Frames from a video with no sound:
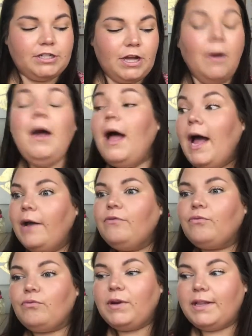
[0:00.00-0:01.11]
So I
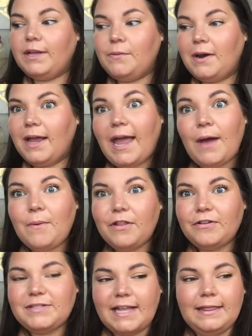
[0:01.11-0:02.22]
really want to get one of
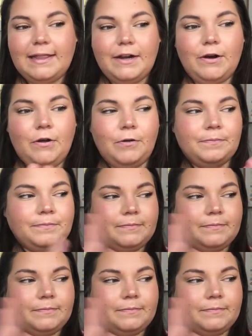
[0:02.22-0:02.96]
those like little